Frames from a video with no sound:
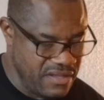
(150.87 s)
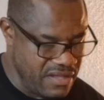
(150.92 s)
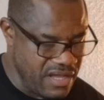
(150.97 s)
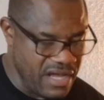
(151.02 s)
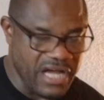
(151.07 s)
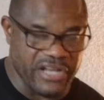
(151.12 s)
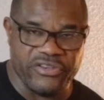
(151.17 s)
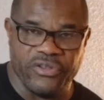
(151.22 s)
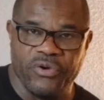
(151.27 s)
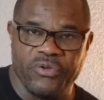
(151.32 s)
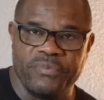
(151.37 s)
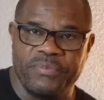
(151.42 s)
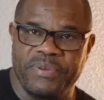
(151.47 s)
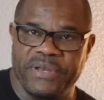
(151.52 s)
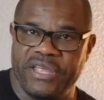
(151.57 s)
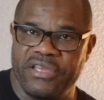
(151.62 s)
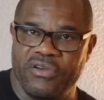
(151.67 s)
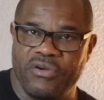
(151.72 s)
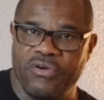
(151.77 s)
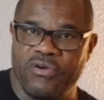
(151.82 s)
I don't
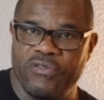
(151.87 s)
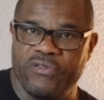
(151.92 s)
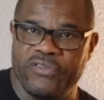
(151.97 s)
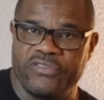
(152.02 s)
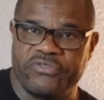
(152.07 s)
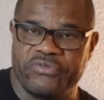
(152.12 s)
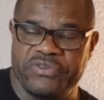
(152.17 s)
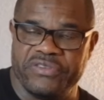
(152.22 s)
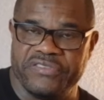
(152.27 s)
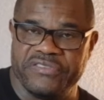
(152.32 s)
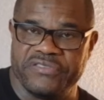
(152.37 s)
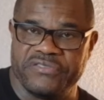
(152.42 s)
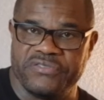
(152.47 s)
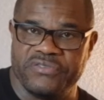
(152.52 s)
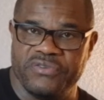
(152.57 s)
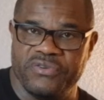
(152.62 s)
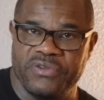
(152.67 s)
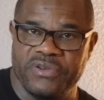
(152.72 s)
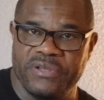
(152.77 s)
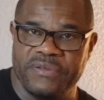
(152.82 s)
play all the strings at
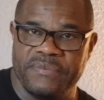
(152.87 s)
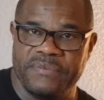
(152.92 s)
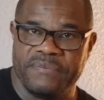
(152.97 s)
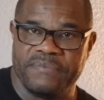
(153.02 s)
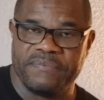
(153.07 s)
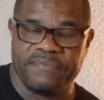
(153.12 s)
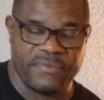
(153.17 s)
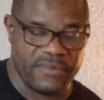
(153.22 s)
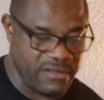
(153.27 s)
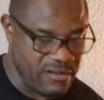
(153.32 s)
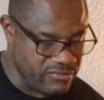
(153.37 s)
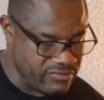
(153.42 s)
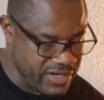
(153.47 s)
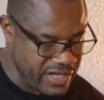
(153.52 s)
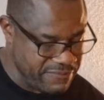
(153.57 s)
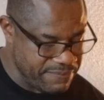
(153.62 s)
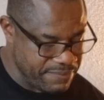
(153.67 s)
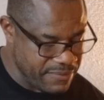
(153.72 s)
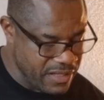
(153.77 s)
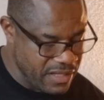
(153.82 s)
all. All
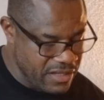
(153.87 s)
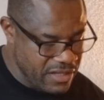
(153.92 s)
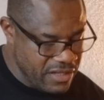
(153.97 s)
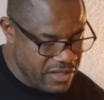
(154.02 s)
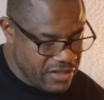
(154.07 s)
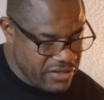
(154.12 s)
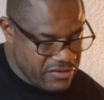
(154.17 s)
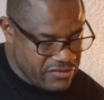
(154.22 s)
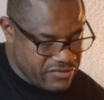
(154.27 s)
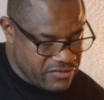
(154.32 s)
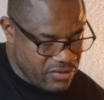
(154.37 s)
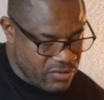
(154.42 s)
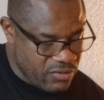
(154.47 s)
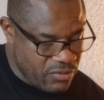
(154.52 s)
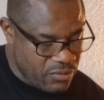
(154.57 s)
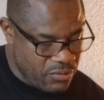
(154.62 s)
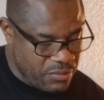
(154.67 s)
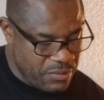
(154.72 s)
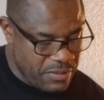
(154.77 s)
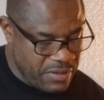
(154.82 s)
right?
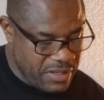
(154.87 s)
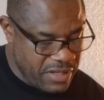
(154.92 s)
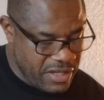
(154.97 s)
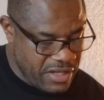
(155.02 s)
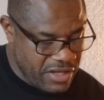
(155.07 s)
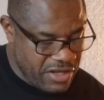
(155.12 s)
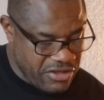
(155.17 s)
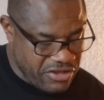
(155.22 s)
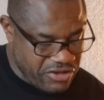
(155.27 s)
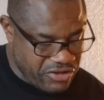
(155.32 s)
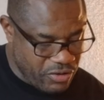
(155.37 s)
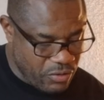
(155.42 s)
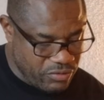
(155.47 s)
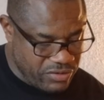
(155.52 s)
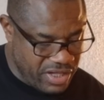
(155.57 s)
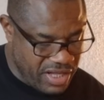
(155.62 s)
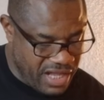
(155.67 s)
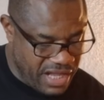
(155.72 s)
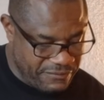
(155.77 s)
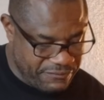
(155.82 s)
So you
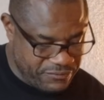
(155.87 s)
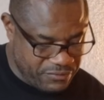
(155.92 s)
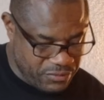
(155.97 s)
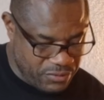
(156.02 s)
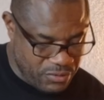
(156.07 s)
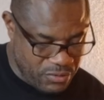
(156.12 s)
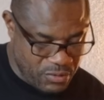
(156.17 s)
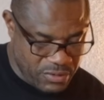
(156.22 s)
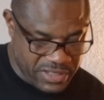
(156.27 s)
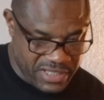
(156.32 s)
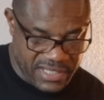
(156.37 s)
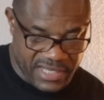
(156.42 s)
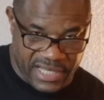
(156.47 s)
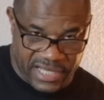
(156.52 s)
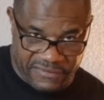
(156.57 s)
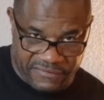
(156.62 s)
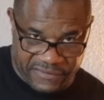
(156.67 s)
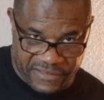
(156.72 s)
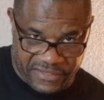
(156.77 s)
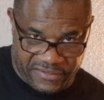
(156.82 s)
don't have to hold it
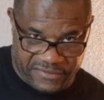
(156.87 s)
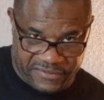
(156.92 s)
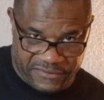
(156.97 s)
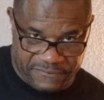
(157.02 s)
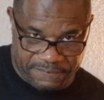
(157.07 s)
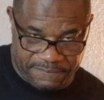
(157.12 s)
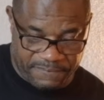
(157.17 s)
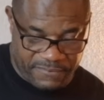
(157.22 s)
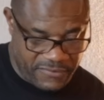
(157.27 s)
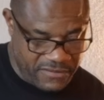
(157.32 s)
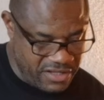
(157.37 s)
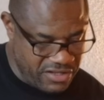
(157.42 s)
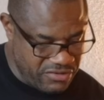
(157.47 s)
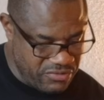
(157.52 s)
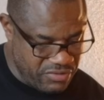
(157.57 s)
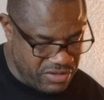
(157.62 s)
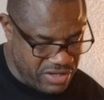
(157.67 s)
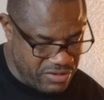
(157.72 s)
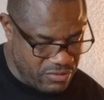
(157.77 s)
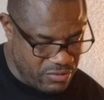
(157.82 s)
like this.
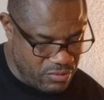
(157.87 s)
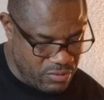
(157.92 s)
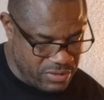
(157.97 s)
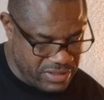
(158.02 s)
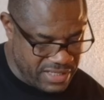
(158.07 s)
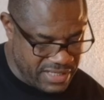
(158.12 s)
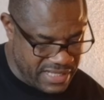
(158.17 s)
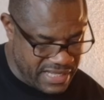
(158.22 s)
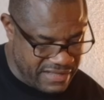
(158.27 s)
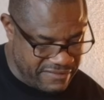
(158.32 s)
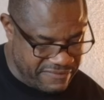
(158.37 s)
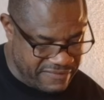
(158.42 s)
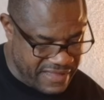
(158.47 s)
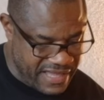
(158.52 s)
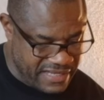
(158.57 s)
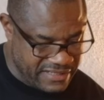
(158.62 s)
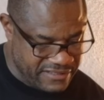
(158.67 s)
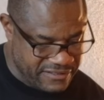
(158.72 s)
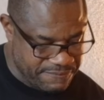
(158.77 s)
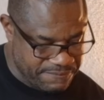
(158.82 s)
You can hold it like
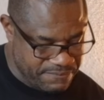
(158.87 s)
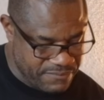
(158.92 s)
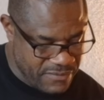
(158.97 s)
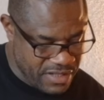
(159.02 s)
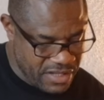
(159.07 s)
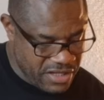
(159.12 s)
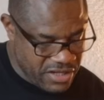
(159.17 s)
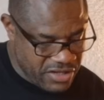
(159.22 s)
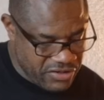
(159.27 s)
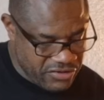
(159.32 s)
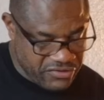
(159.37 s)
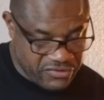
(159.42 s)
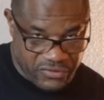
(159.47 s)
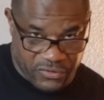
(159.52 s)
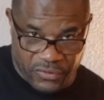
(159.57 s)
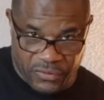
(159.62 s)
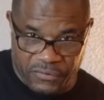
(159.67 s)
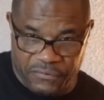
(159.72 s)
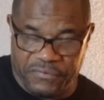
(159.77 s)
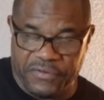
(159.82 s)
that.
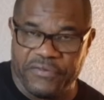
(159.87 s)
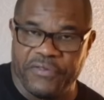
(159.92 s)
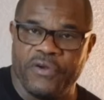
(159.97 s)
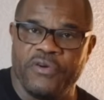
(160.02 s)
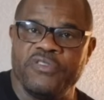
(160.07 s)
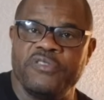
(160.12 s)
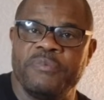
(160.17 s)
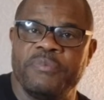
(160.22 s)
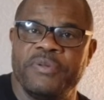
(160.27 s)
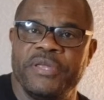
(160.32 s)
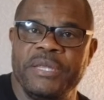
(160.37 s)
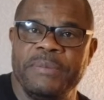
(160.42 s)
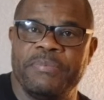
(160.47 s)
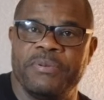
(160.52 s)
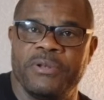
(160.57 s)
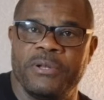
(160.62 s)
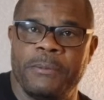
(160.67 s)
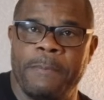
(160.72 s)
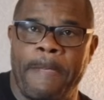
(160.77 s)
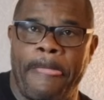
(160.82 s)
So for those
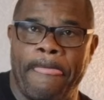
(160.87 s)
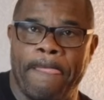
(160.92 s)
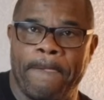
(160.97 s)
people